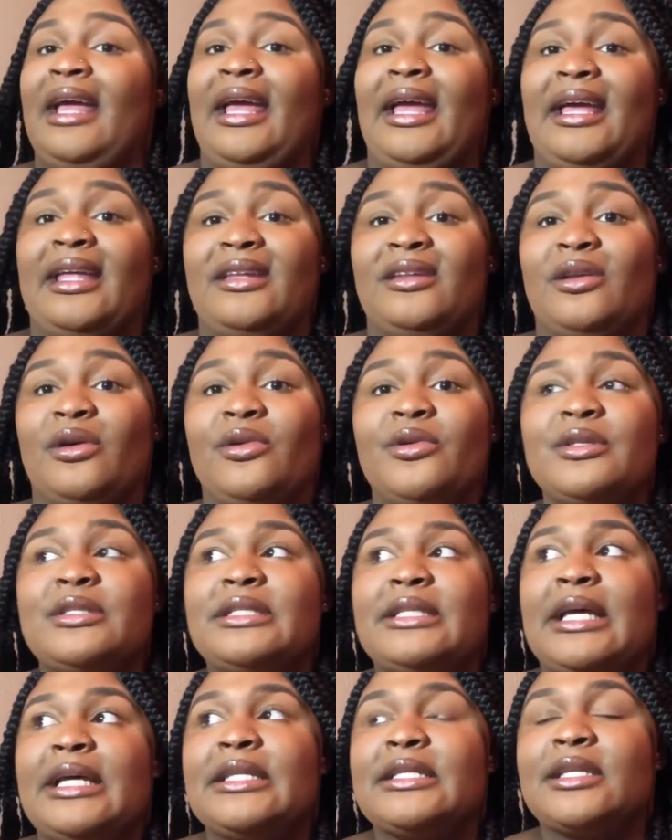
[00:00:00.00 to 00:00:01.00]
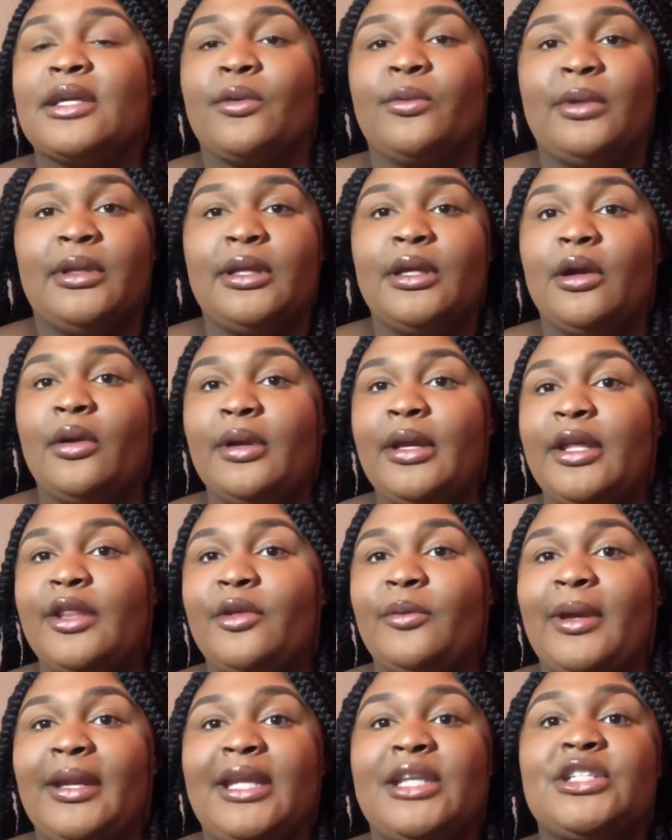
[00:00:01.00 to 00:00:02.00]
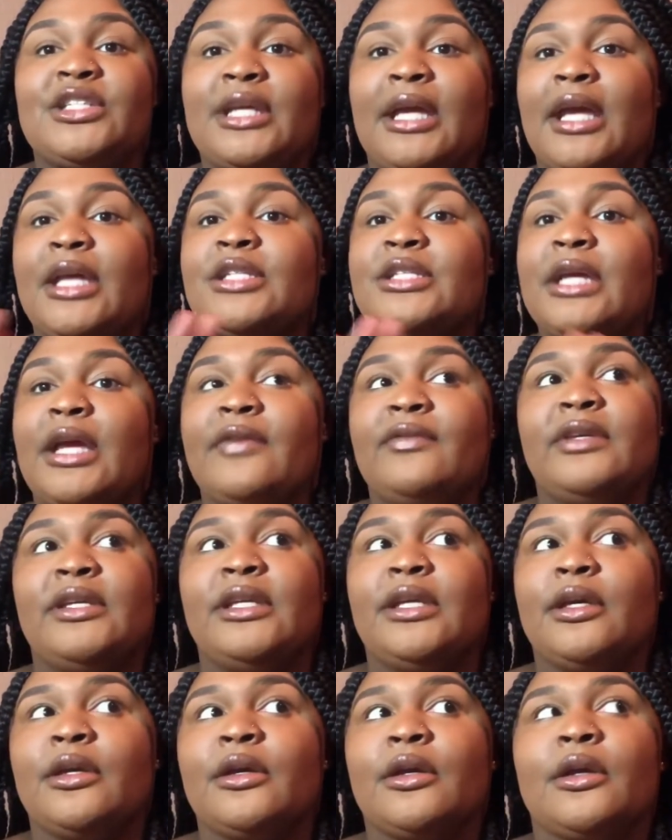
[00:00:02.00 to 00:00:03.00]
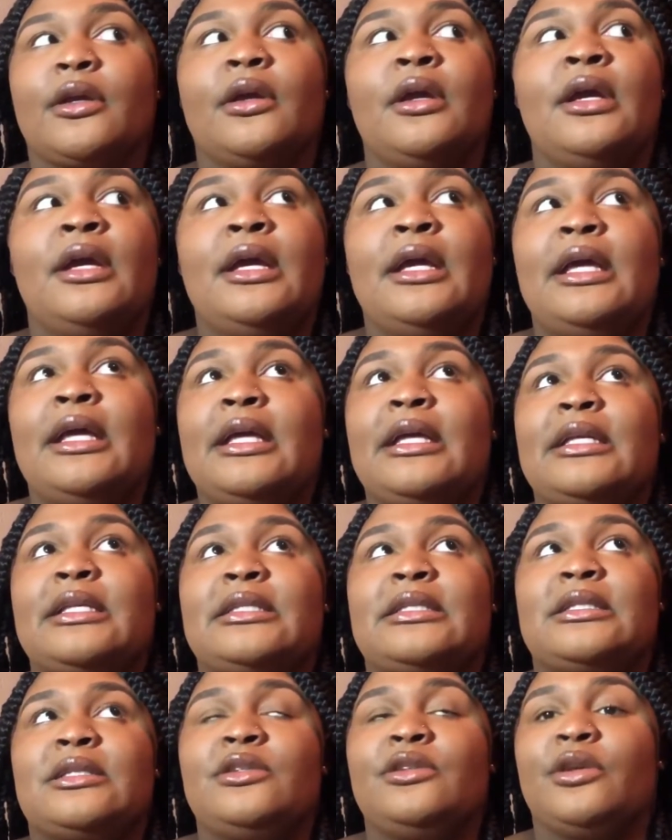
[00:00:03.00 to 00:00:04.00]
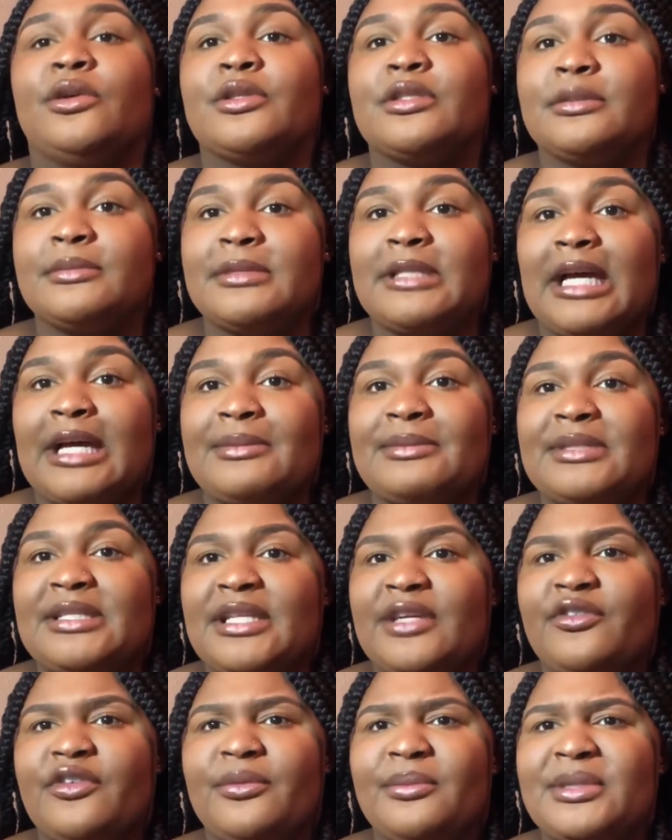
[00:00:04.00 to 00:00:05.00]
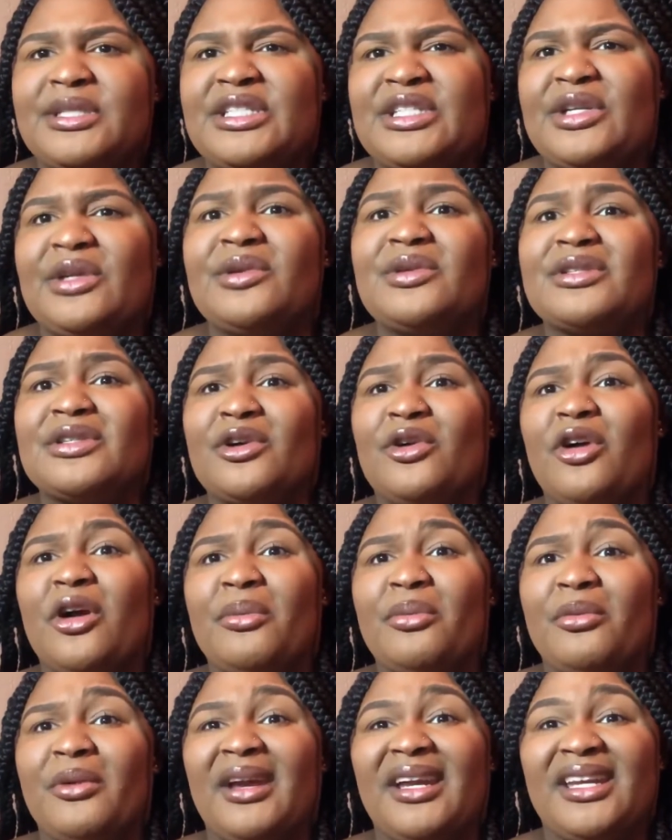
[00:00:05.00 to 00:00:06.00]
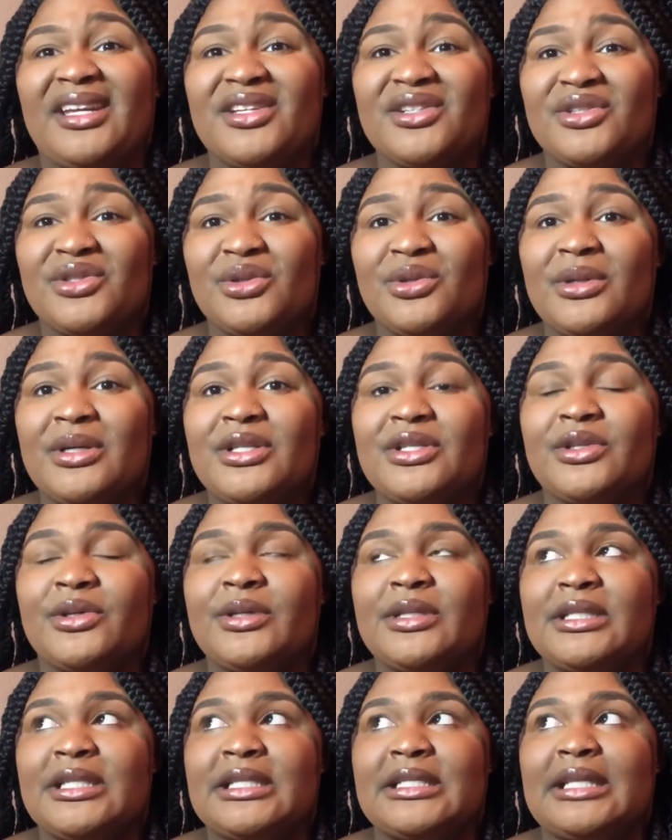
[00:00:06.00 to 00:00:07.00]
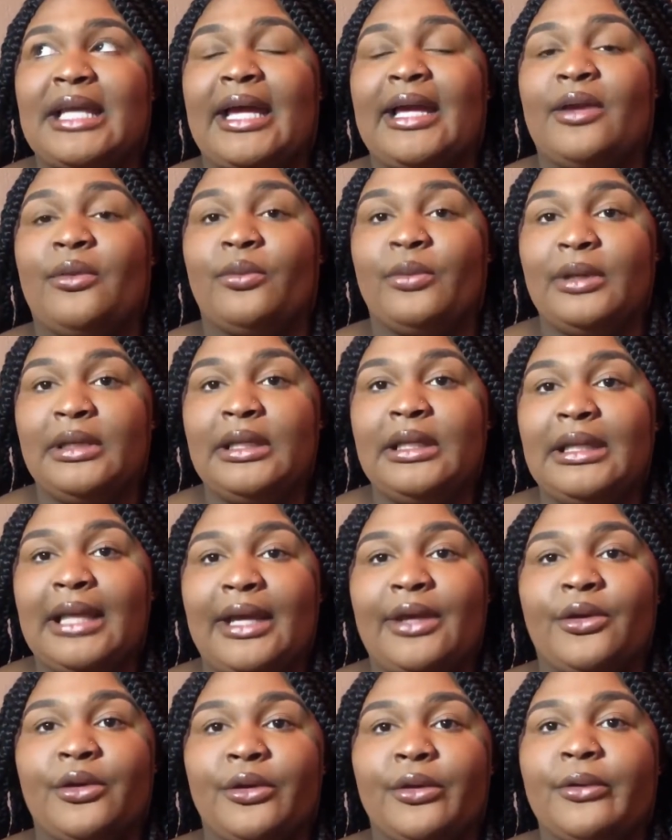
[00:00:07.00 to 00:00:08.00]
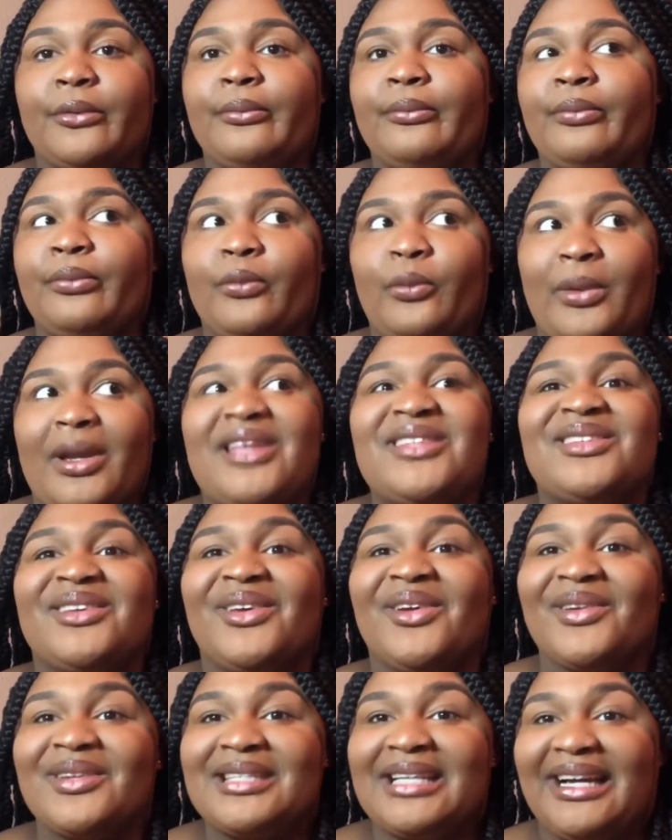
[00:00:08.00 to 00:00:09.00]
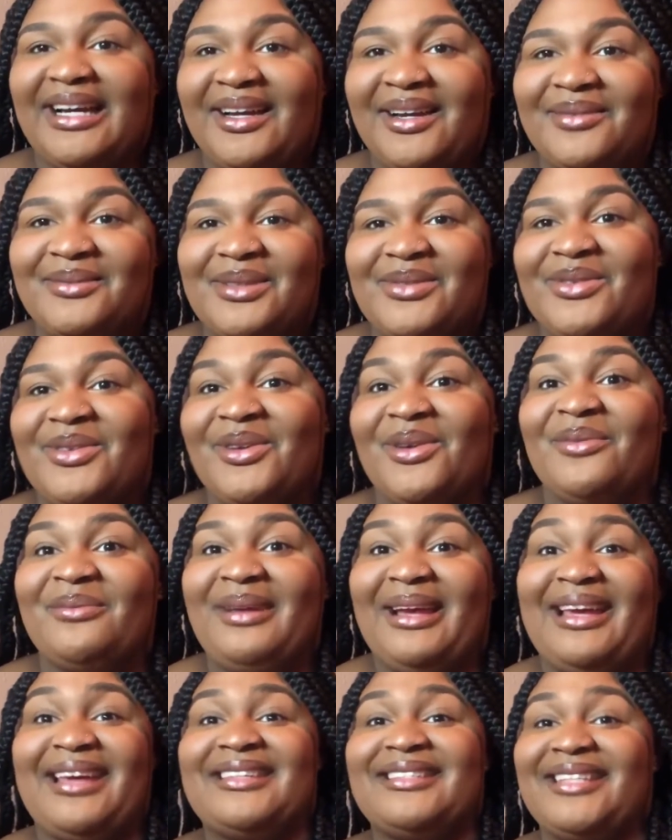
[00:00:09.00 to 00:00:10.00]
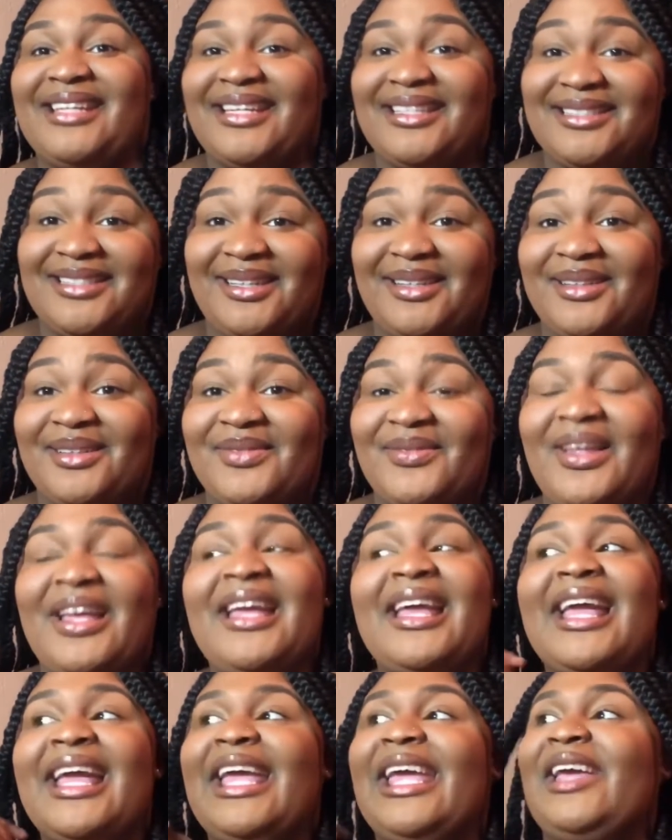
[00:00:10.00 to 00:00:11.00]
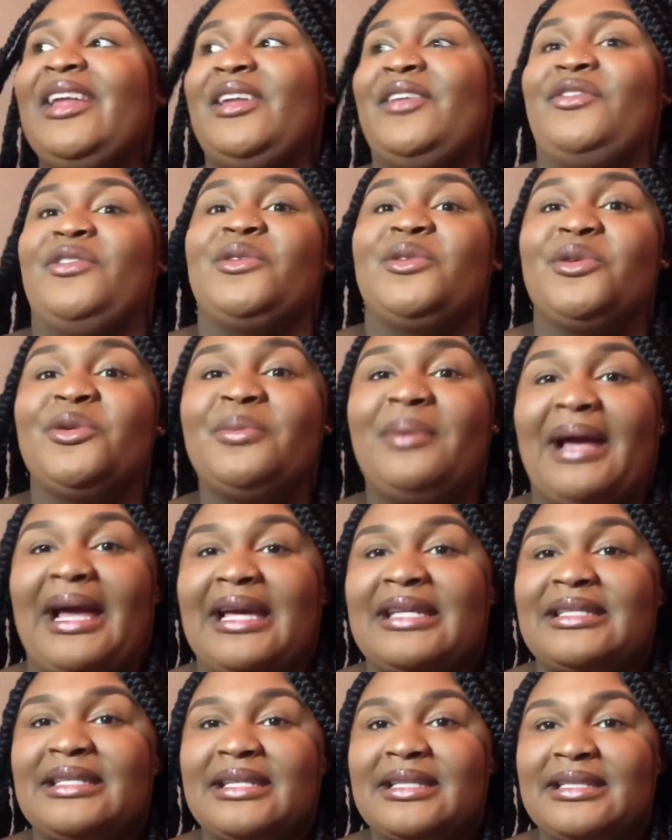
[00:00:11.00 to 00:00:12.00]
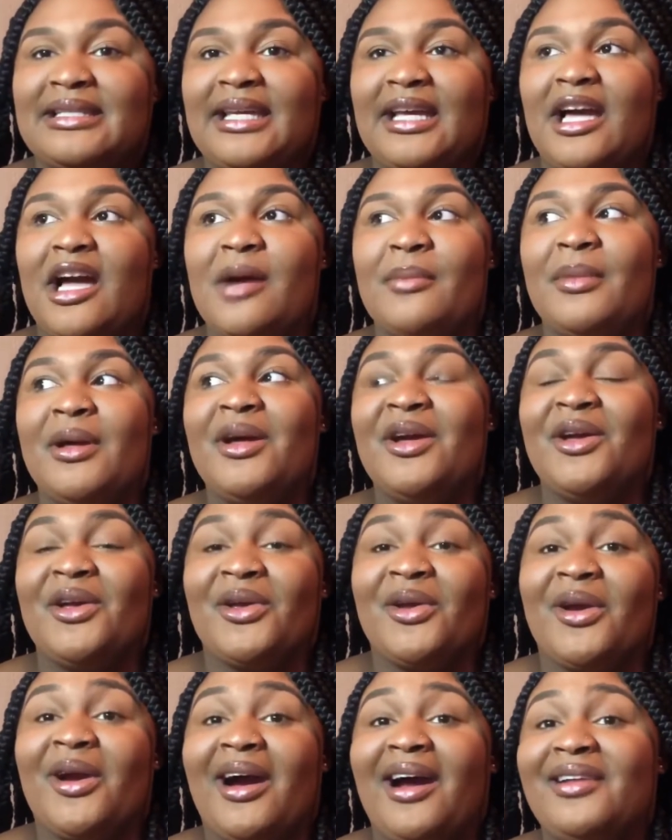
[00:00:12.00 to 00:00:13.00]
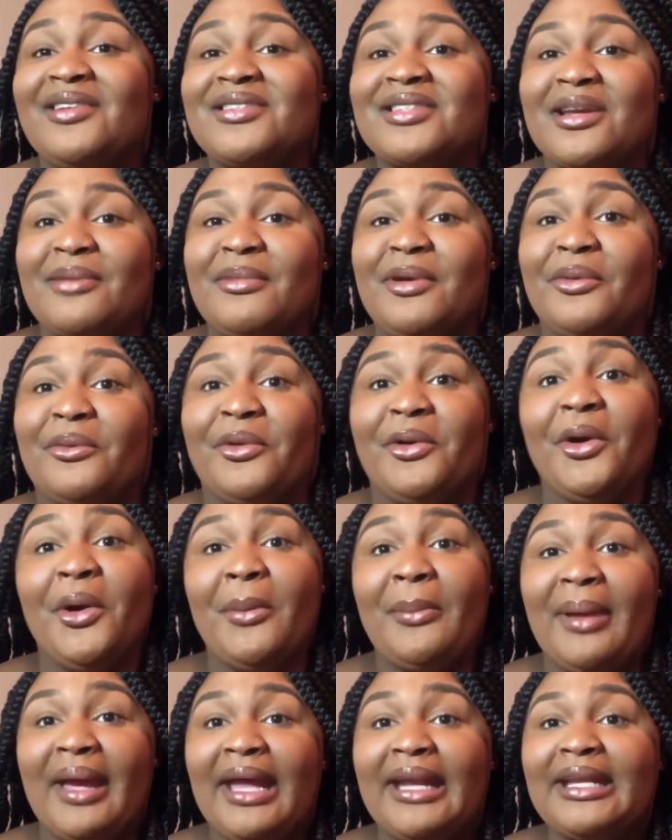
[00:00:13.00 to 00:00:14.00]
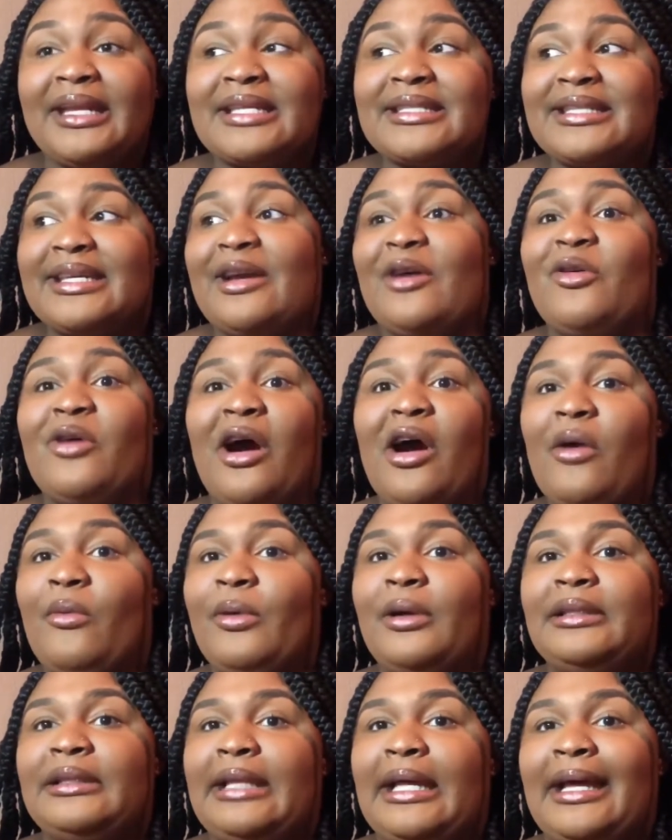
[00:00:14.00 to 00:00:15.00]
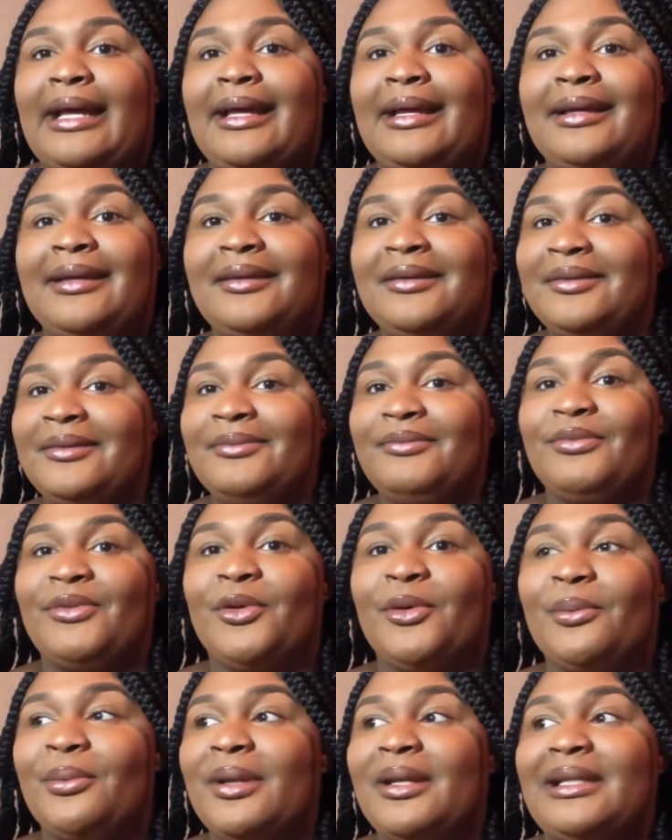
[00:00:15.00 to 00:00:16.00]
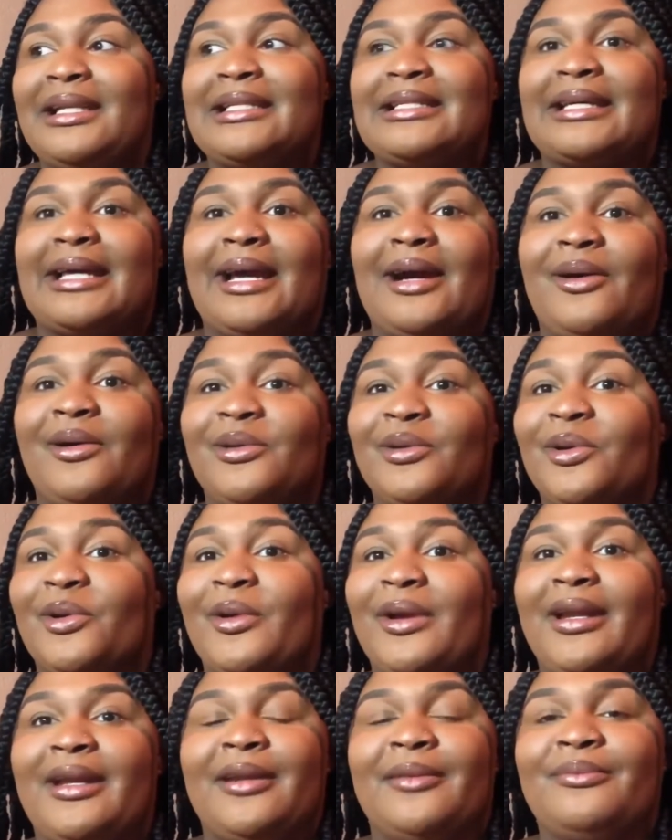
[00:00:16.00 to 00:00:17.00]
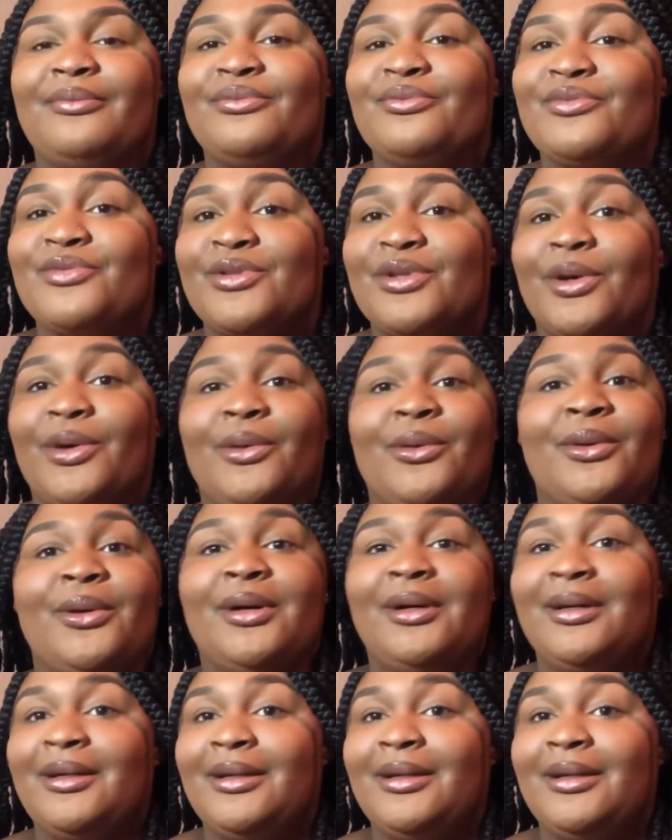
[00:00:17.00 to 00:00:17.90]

and those tests can really go either way they change every year it's you know sometimes different materials incorporated into it so it's just like really like you're wasting your time if you don't pass the exam even if you do pass the exam your college can be real petty and say oh i don't want that nope it doesn't count no credit so